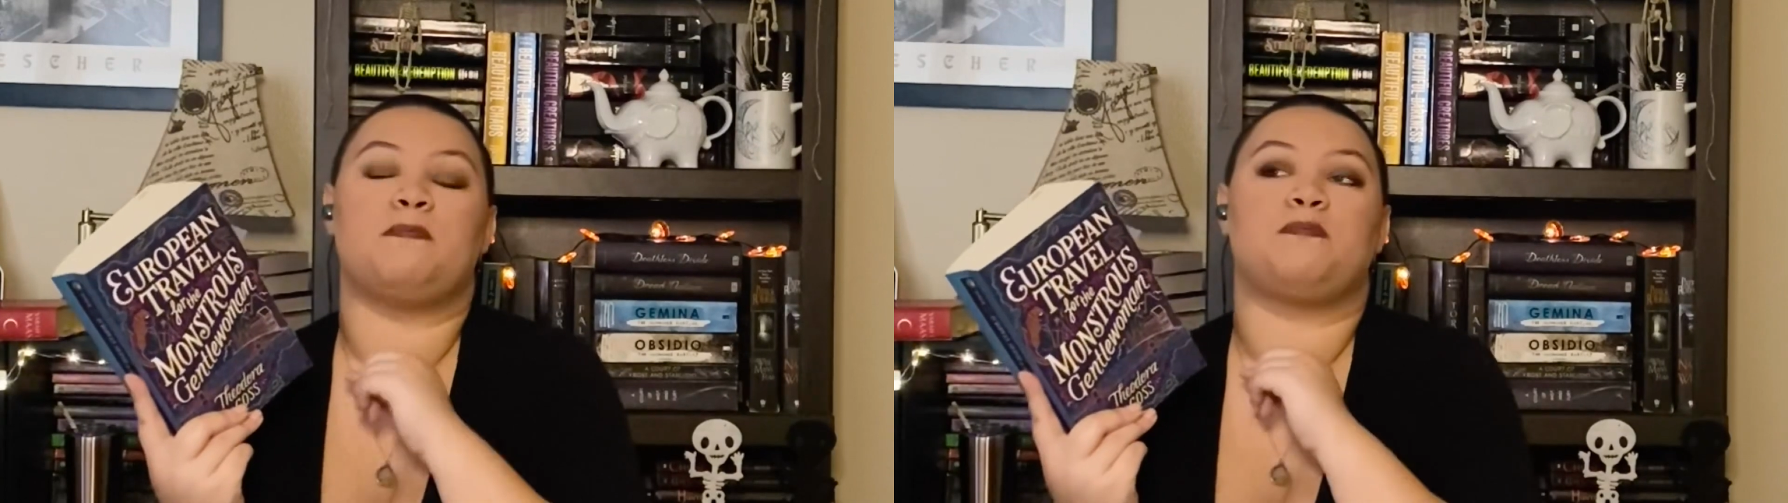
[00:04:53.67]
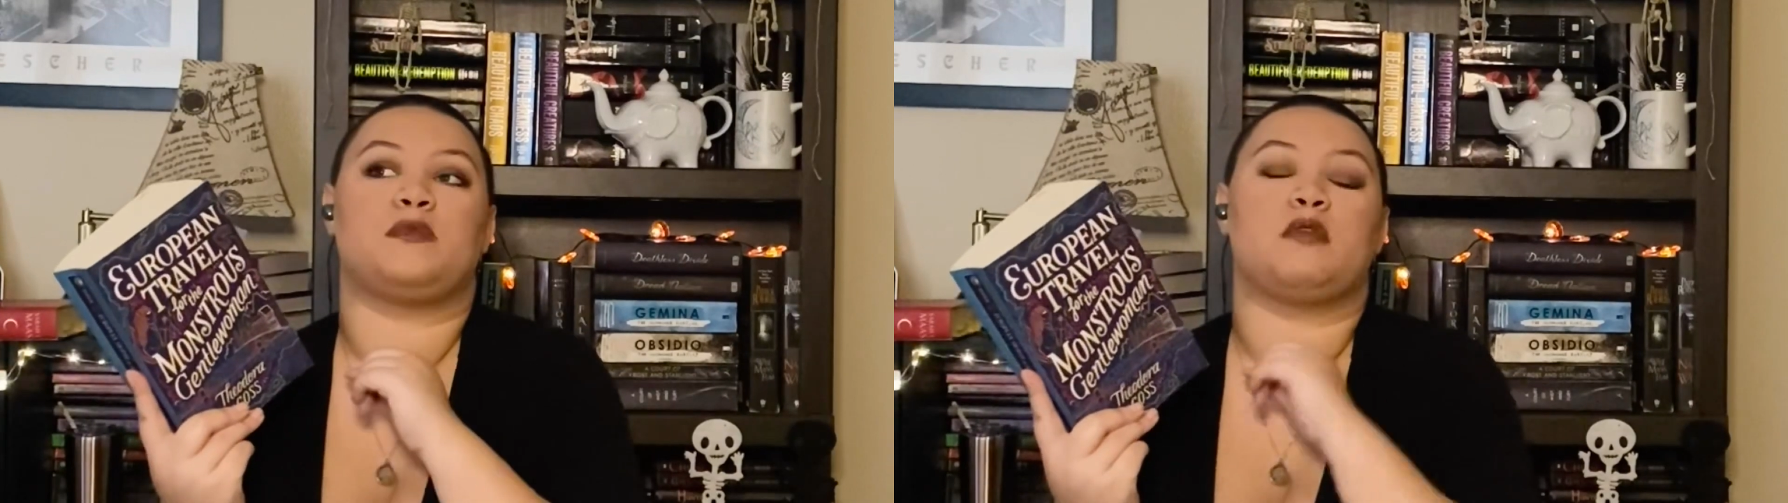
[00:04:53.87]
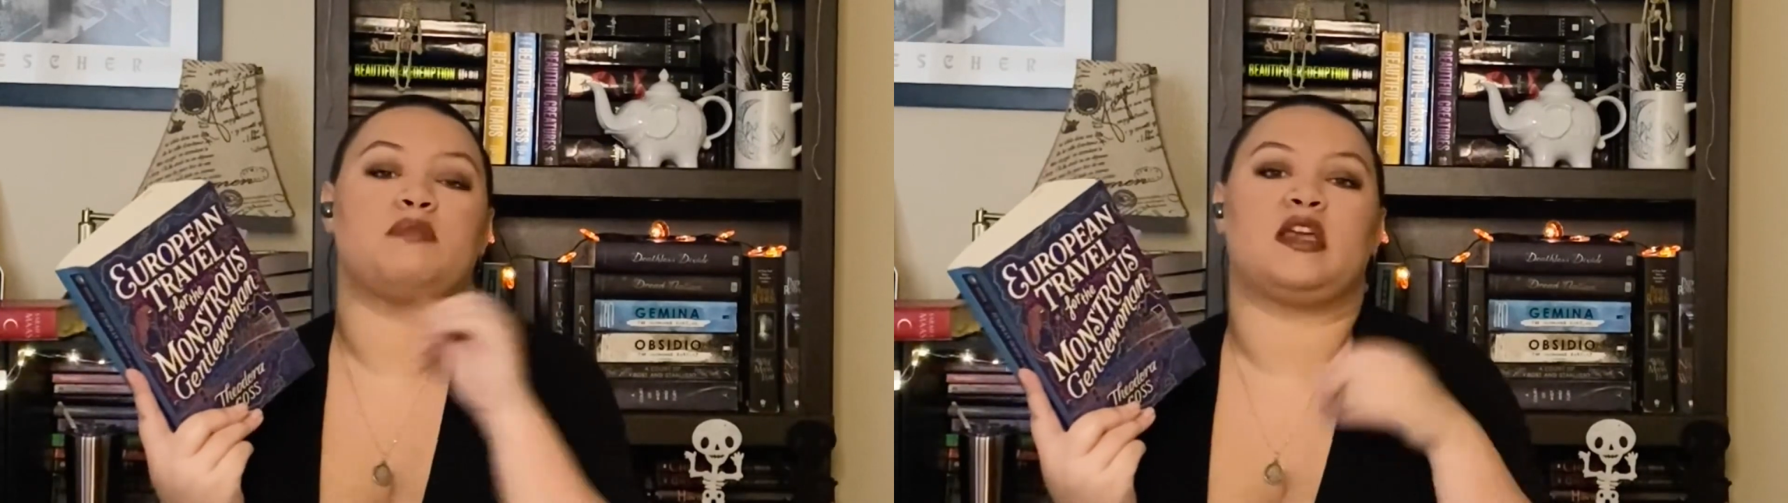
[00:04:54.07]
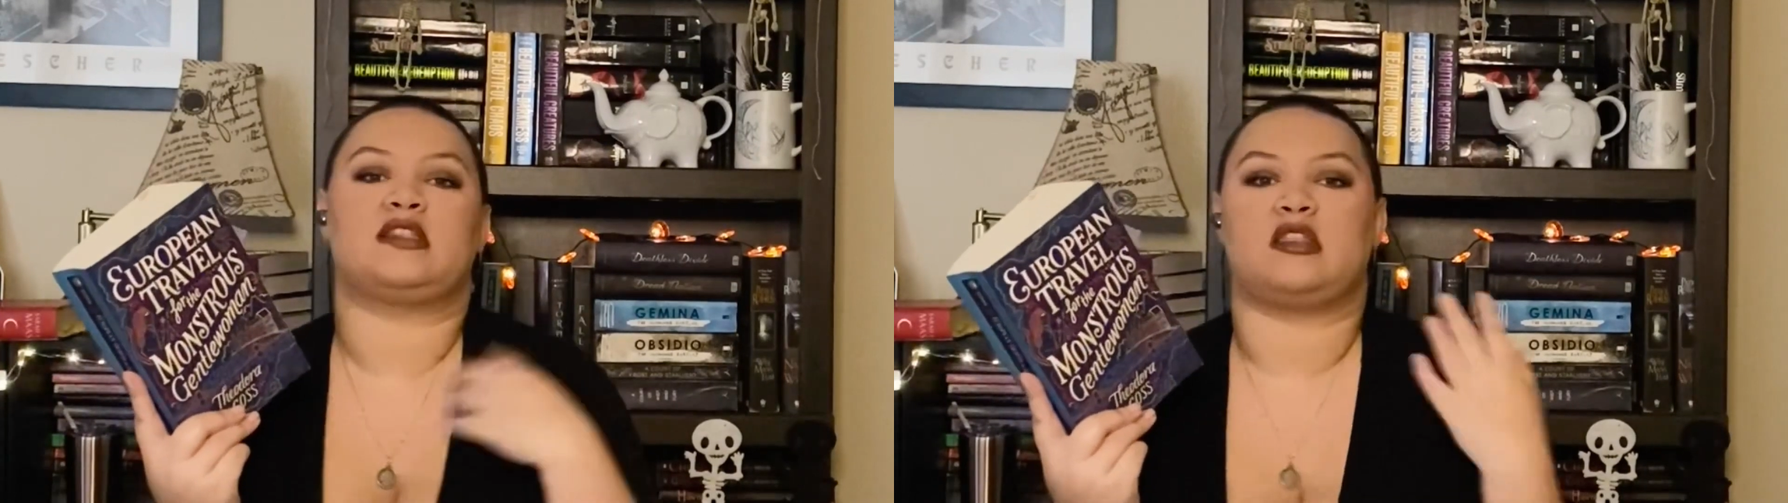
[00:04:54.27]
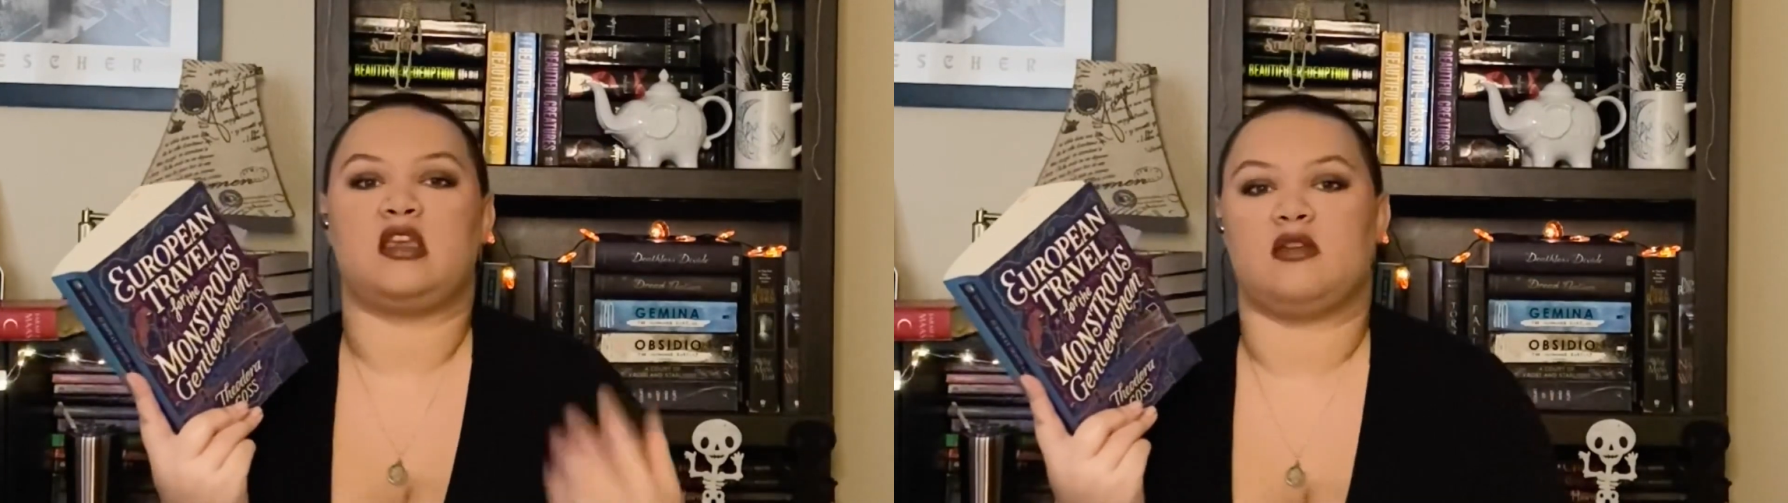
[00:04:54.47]
because I
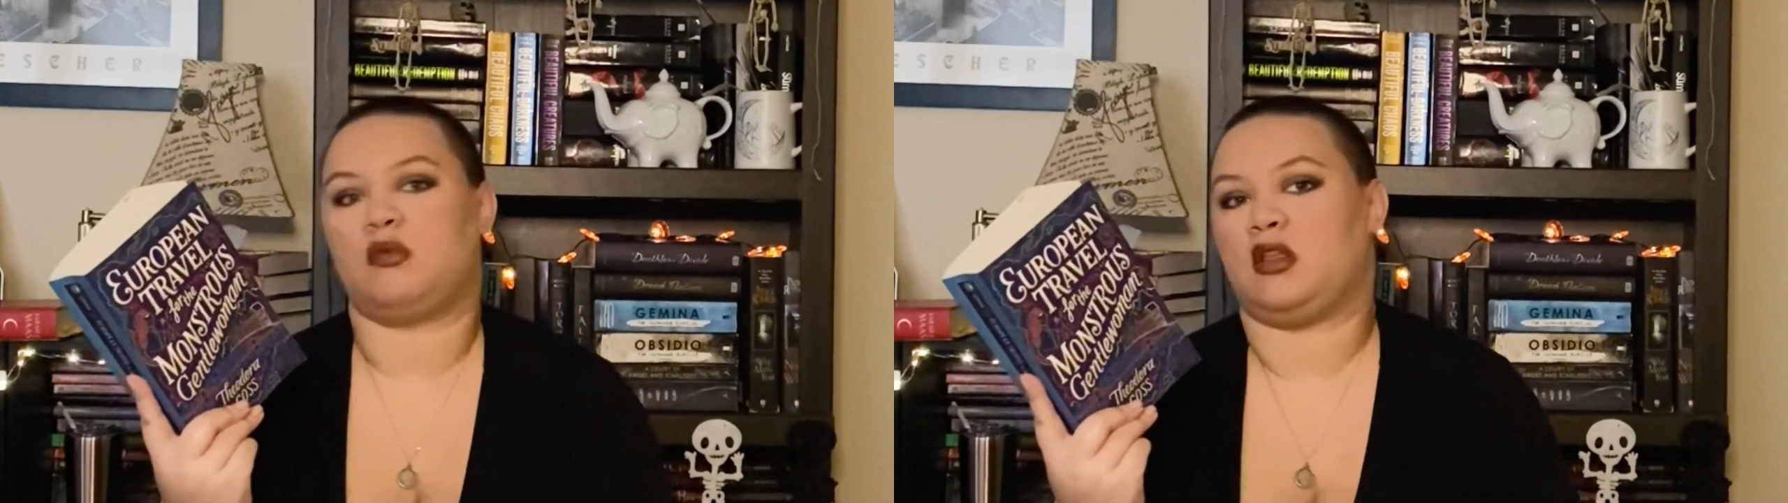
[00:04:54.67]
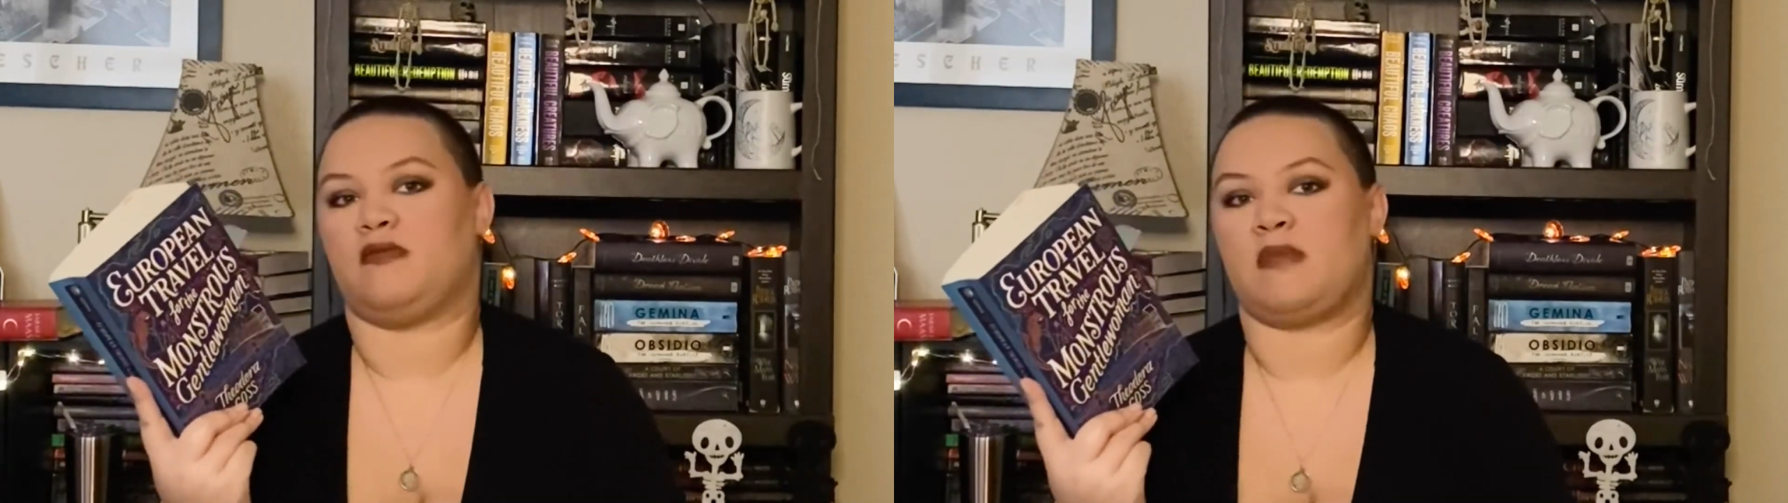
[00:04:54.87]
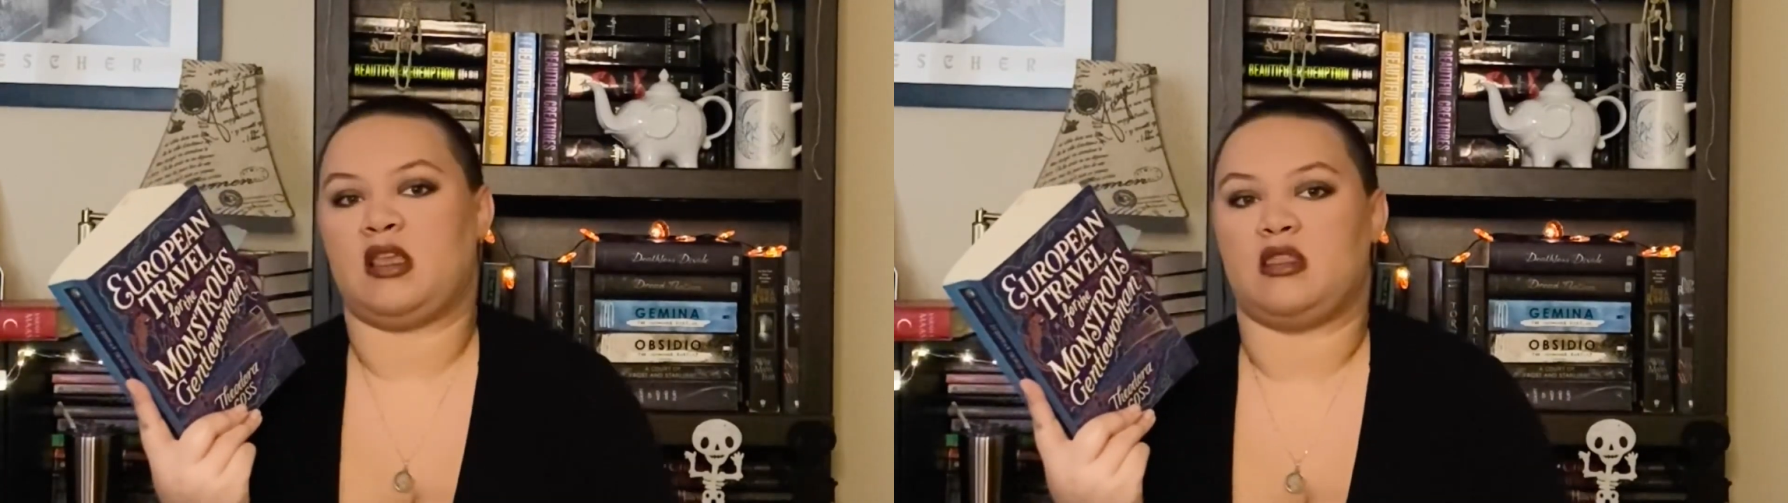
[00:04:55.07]
think it would have made